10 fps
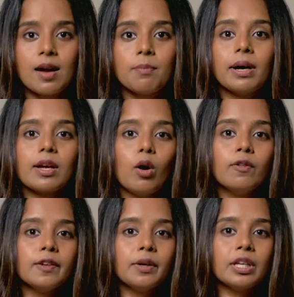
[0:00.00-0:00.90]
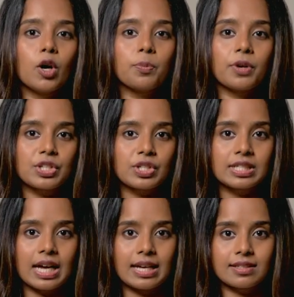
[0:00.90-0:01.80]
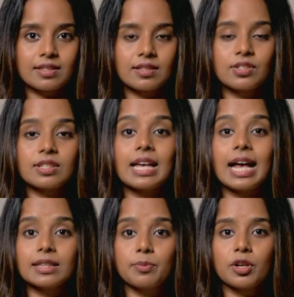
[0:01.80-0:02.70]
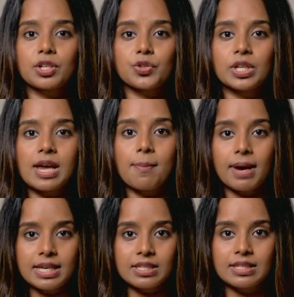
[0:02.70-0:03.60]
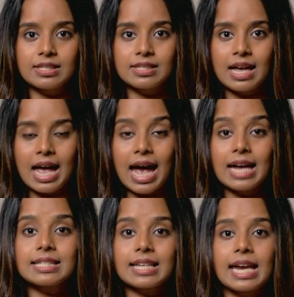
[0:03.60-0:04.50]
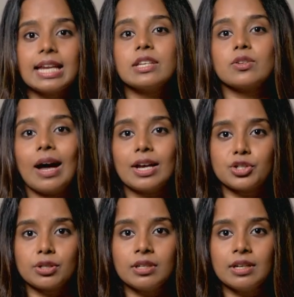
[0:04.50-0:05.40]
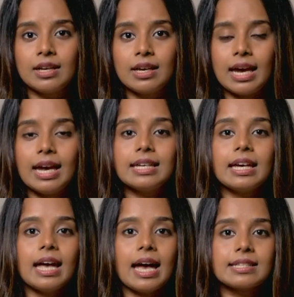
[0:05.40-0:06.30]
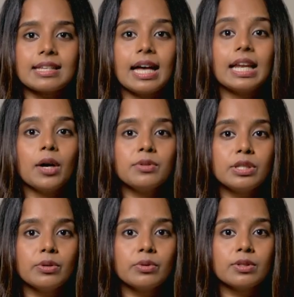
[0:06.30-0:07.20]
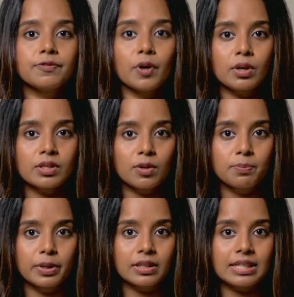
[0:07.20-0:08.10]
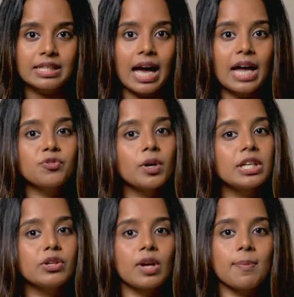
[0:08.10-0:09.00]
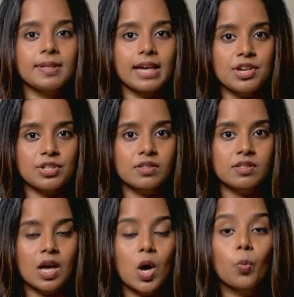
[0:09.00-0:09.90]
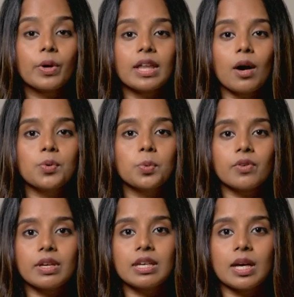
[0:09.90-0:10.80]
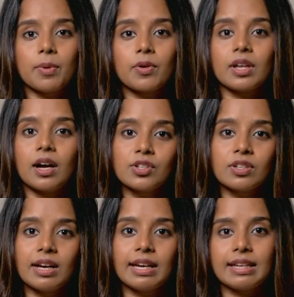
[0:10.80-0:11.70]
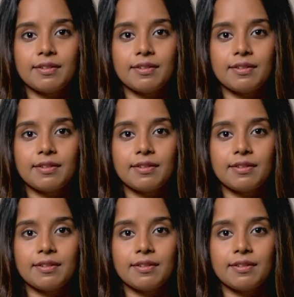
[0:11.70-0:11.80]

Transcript: By offloading operational tasks such as health monitoring, maintenance, and scaling to Azure, AKS allows you to focus on building and running your applications without worrying about the underlying